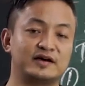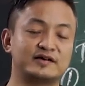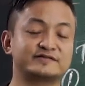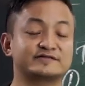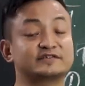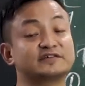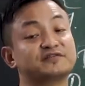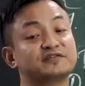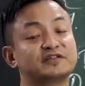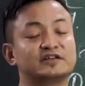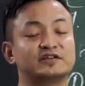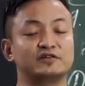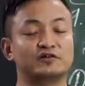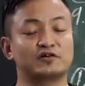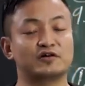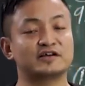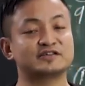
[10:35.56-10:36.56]
as given in
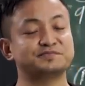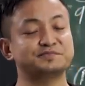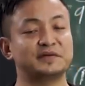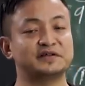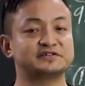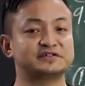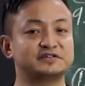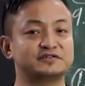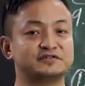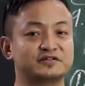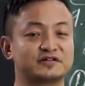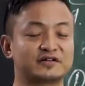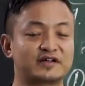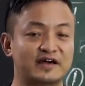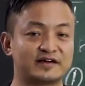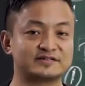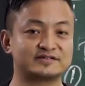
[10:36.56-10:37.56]
your, as mentioned in your
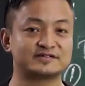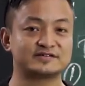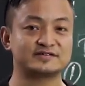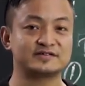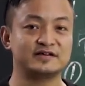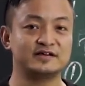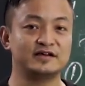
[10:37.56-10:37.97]
text.